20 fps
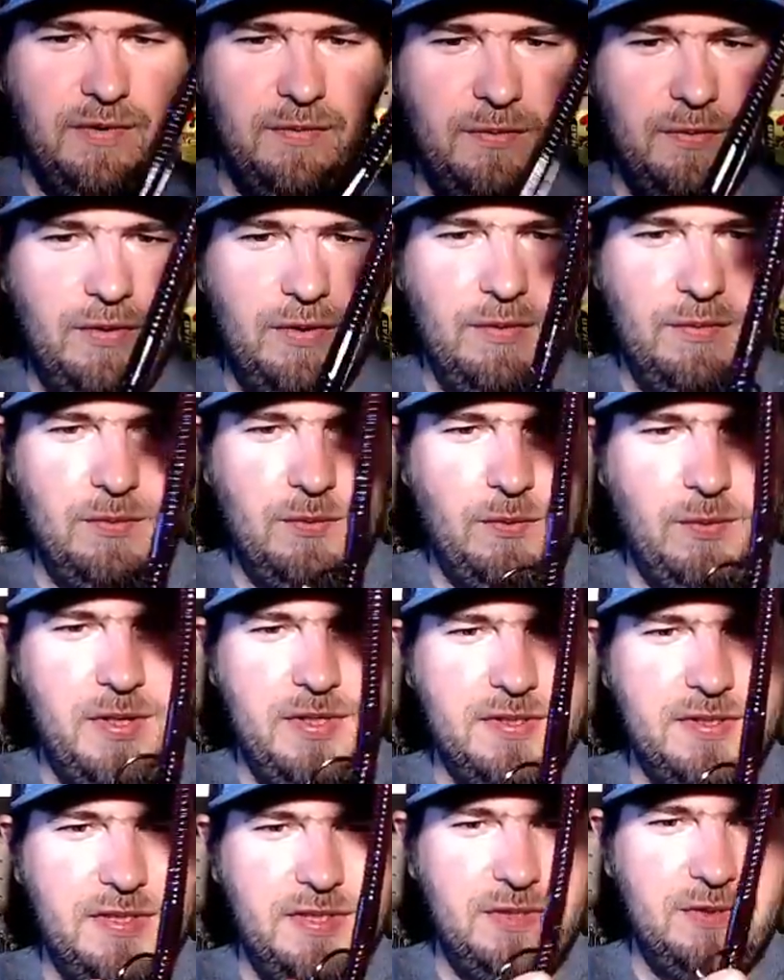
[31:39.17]
to go
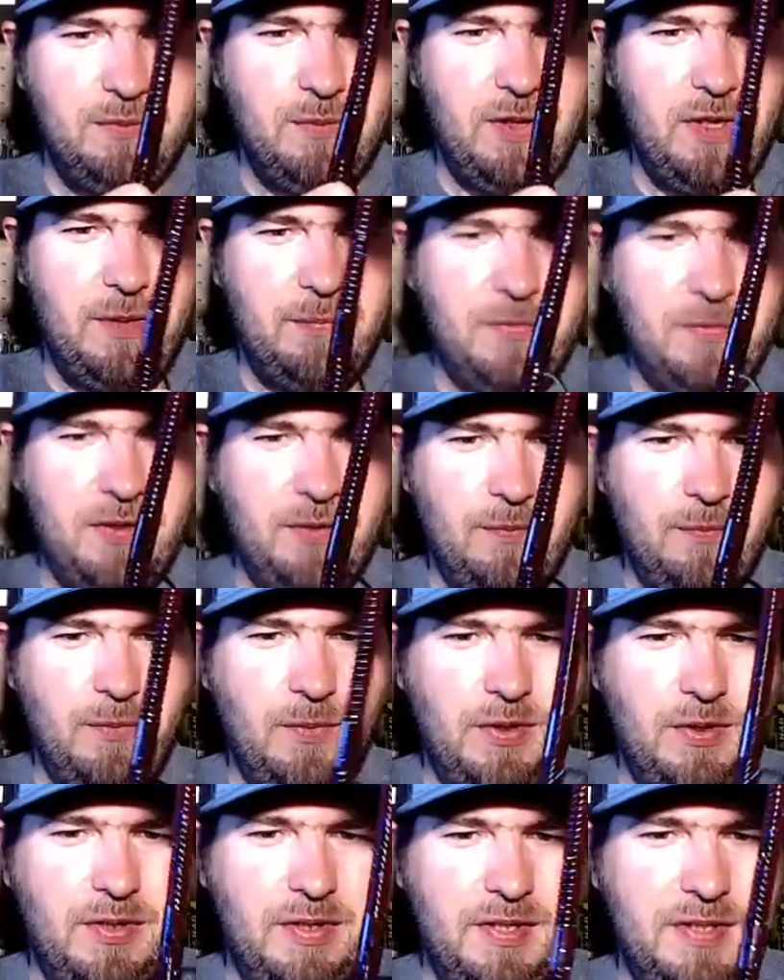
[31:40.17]
crazy. It's right up there
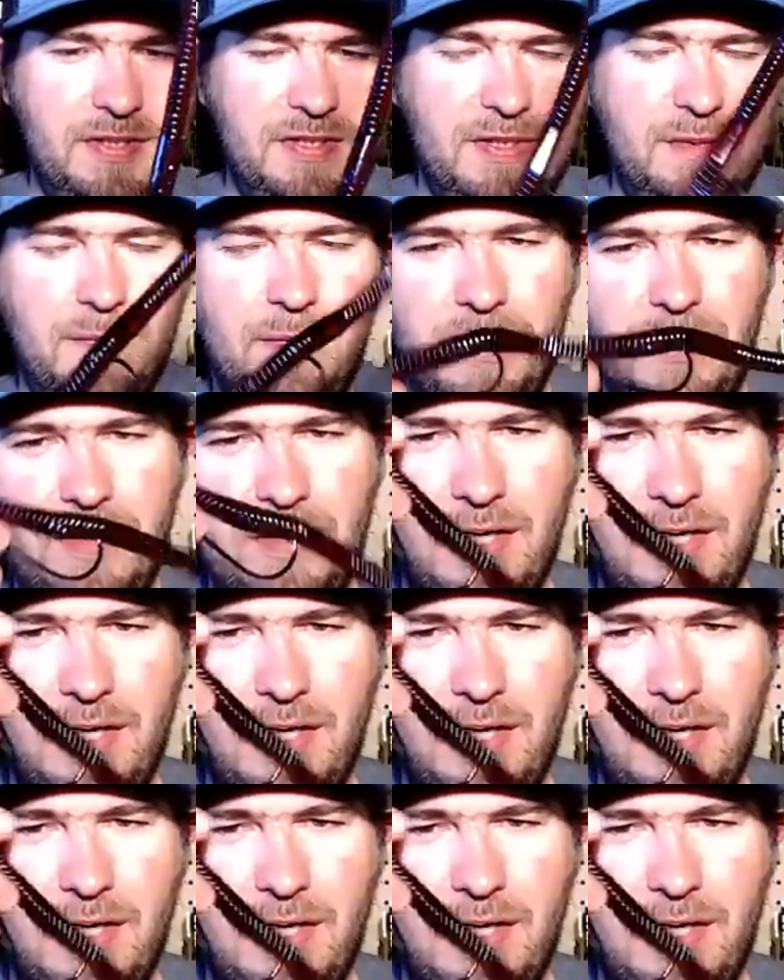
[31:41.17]
where it needs to be.